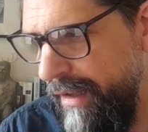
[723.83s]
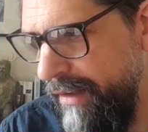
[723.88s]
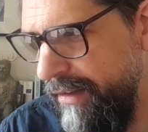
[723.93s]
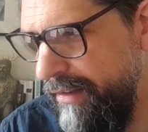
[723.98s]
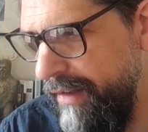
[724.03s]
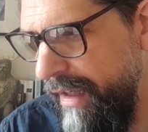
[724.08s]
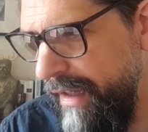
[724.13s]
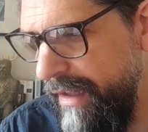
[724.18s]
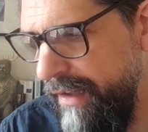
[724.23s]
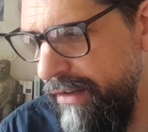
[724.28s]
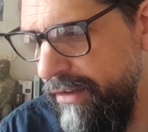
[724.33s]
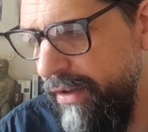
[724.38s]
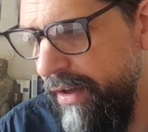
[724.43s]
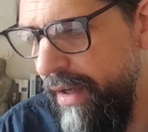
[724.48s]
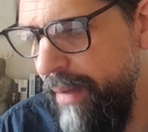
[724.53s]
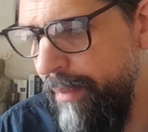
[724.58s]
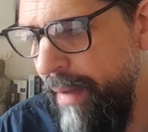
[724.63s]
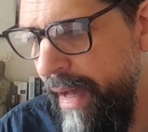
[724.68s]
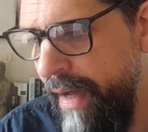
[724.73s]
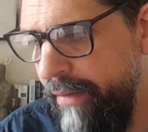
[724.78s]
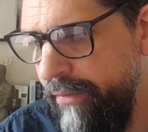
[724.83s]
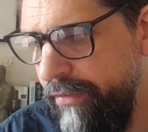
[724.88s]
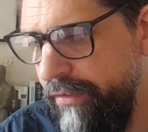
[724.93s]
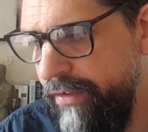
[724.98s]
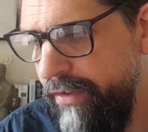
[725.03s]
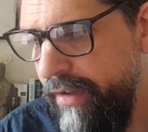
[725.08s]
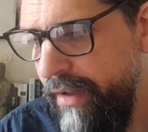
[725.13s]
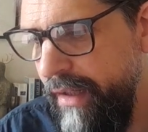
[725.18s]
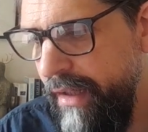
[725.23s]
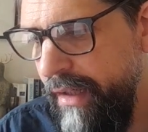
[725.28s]
taking time out.
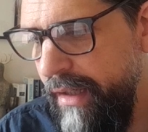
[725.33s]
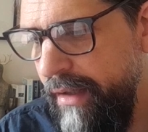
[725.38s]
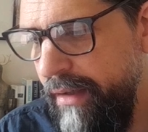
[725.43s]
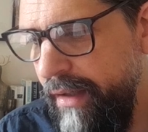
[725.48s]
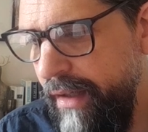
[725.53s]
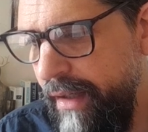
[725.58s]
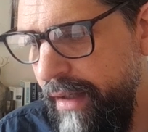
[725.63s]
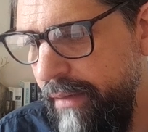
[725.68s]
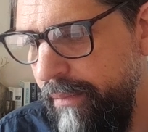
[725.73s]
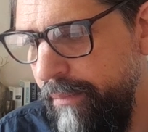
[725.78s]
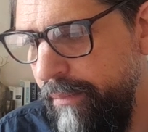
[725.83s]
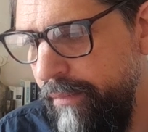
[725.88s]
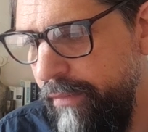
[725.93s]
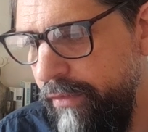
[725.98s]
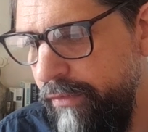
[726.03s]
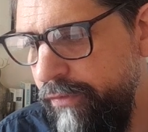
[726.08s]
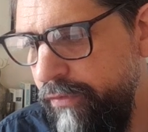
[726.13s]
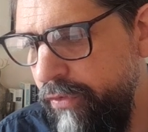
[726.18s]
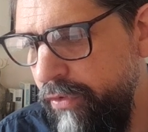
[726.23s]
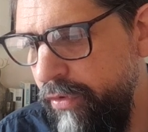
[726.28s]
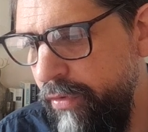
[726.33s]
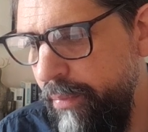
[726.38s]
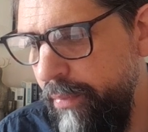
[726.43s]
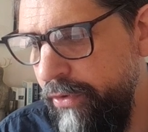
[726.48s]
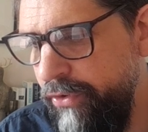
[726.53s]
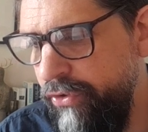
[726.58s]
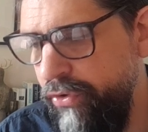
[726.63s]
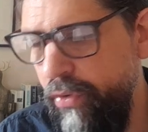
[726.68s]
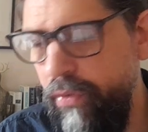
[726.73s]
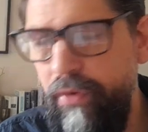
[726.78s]
For a
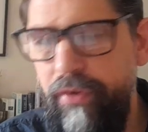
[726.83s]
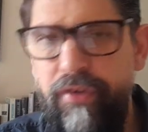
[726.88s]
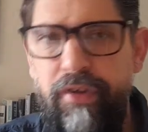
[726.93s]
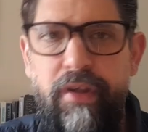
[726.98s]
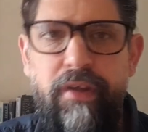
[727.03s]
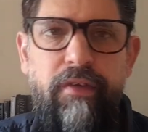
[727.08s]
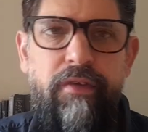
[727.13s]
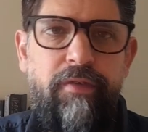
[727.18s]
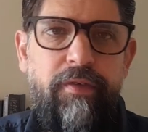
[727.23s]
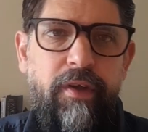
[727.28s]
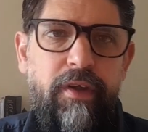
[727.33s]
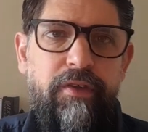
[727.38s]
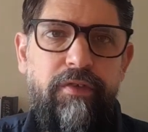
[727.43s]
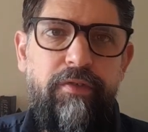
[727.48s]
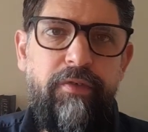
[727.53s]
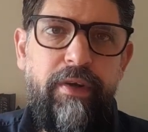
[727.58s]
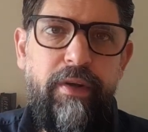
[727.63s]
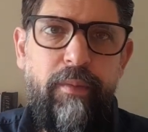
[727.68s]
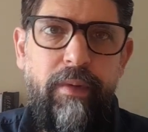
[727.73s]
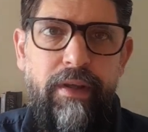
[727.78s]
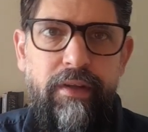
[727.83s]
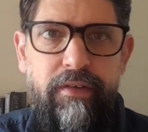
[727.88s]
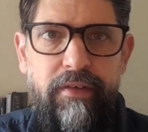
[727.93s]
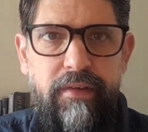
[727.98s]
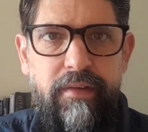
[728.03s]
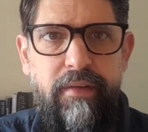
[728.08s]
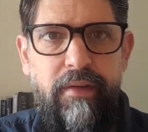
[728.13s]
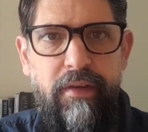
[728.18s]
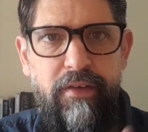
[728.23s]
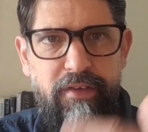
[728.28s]
majority of the first 3
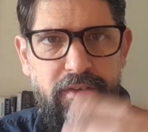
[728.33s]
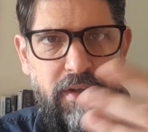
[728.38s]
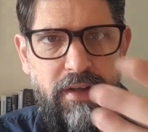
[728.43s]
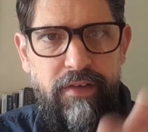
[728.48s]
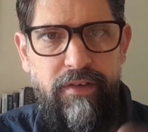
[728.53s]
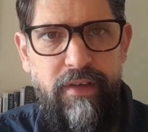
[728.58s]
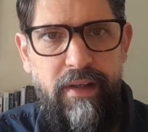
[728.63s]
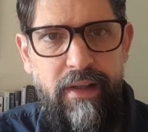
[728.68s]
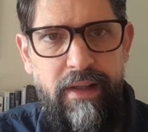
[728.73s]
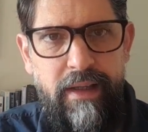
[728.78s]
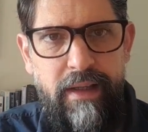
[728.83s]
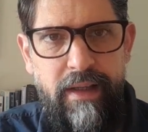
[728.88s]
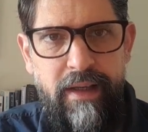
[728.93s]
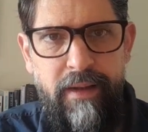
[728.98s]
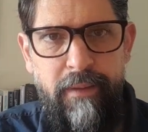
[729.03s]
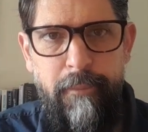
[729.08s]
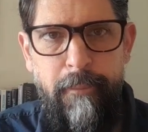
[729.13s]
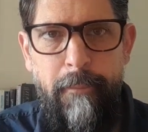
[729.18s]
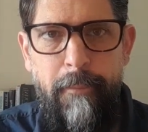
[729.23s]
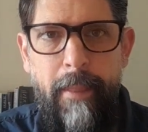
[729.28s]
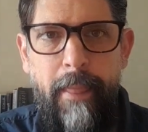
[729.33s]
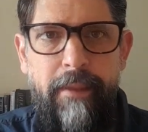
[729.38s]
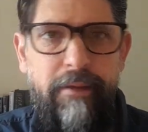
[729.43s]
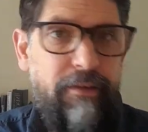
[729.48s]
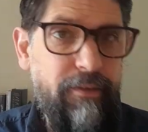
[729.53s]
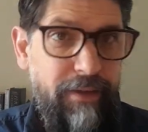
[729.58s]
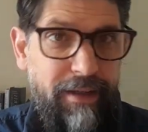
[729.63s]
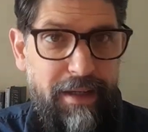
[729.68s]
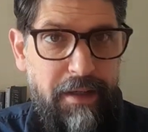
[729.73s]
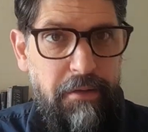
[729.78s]
weeks, the sun is in Leo.
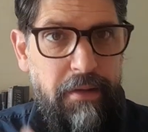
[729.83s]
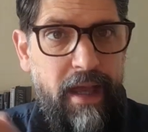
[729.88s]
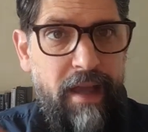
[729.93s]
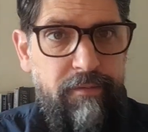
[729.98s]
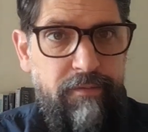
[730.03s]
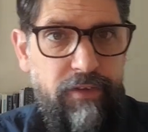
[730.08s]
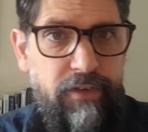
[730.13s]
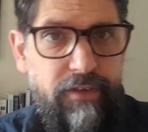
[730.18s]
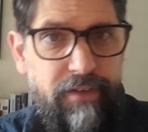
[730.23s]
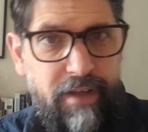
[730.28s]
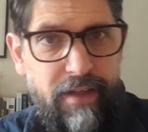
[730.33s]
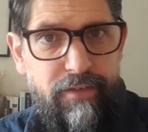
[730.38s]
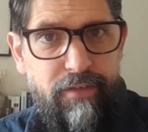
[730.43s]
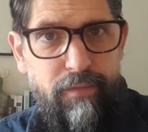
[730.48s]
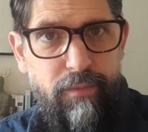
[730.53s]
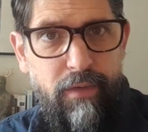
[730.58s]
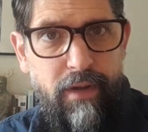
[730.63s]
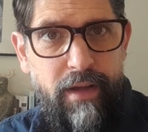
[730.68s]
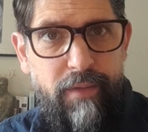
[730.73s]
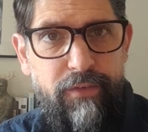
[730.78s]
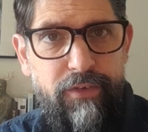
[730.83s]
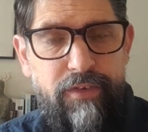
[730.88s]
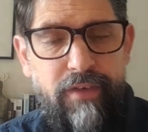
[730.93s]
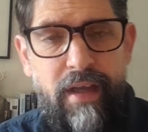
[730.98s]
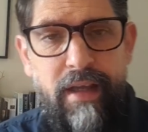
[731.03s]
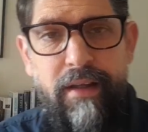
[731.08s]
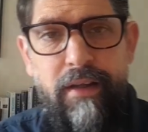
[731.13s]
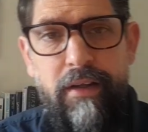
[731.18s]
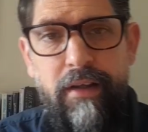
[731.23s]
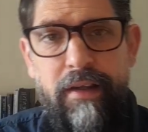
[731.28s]
So again, it emphasizes what I was
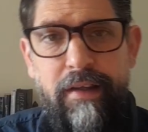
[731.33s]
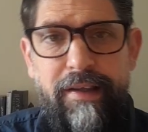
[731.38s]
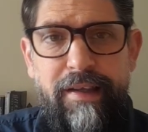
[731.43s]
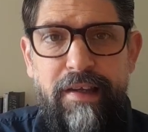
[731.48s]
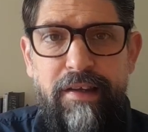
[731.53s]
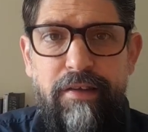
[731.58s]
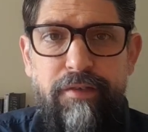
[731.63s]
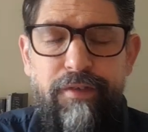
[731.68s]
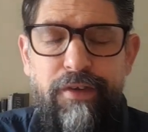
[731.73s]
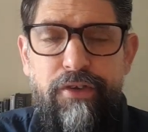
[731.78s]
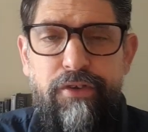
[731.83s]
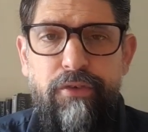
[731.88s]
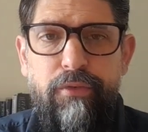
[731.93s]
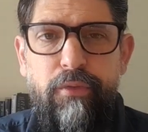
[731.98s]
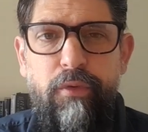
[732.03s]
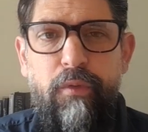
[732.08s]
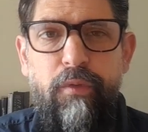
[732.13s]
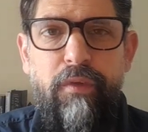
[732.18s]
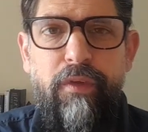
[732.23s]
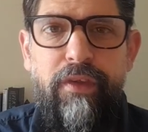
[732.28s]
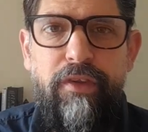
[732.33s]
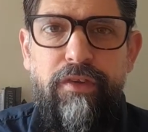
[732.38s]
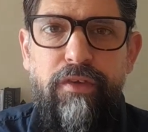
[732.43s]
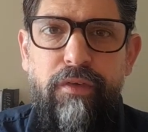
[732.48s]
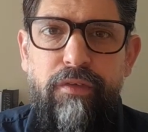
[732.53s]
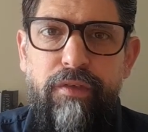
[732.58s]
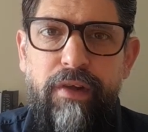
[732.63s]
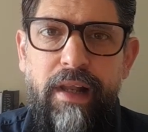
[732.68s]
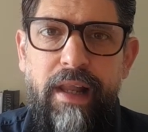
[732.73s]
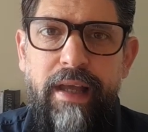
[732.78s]
saying earlier, the individual and the sort
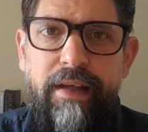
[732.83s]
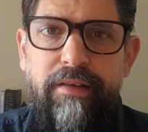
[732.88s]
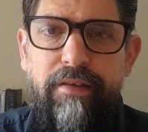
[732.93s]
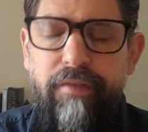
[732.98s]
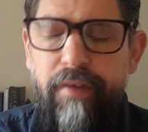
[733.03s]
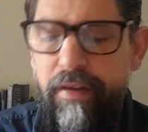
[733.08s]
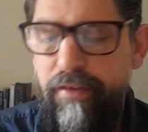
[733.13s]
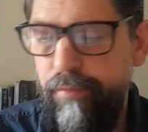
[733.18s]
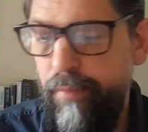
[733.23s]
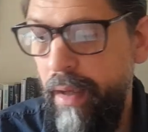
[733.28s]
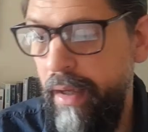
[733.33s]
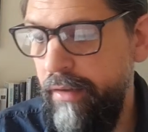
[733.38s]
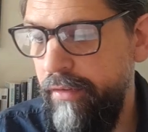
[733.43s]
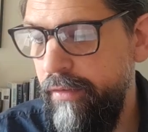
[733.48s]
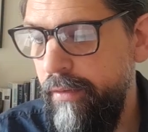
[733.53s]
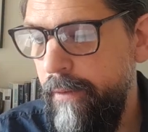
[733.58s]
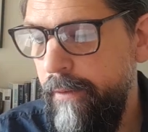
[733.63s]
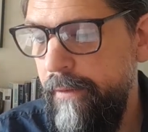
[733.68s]
of collective aspect.